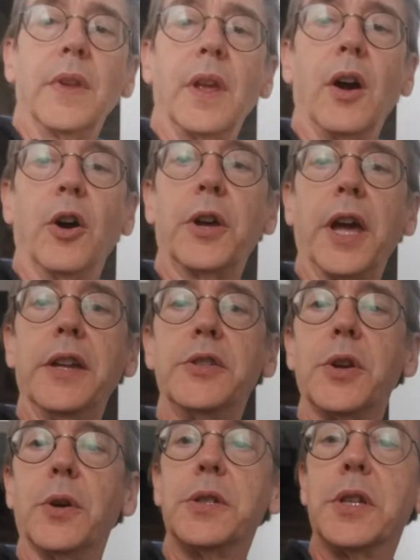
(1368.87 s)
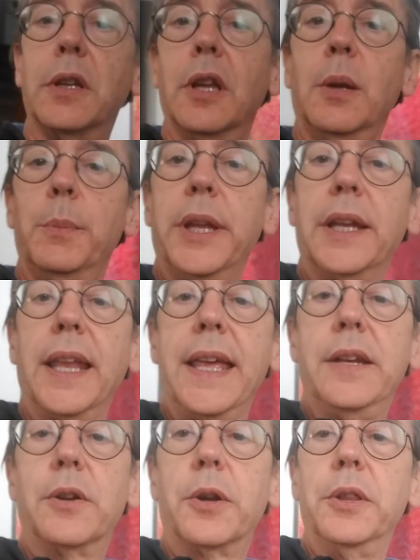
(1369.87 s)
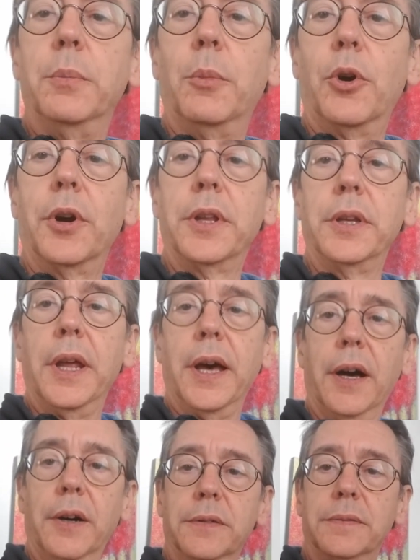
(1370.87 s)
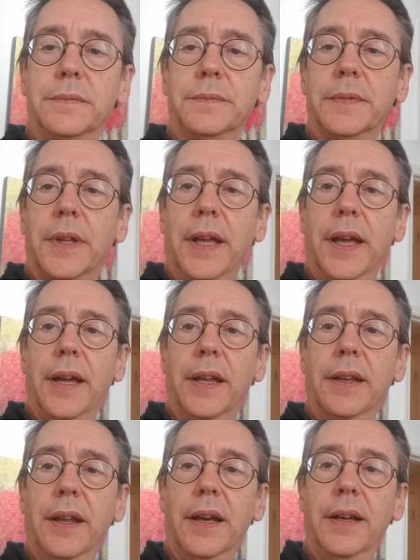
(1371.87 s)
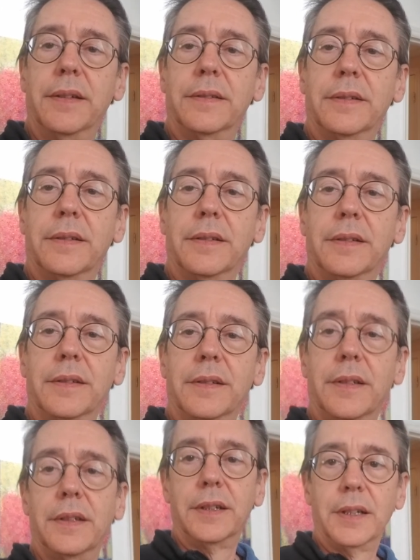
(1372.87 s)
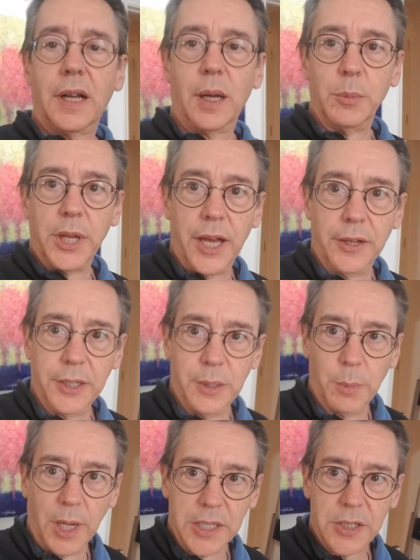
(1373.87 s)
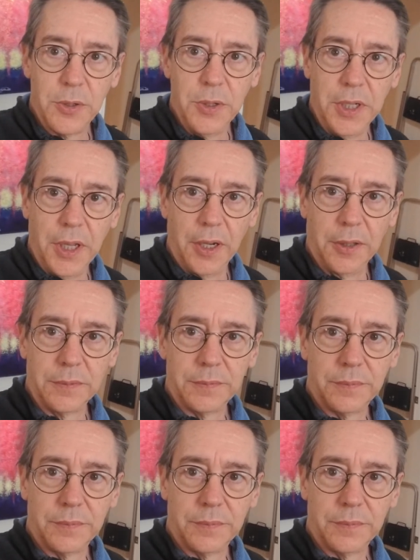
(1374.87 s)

Okay, so it's a little bit later in the morning now, and uh, I'm down in my studio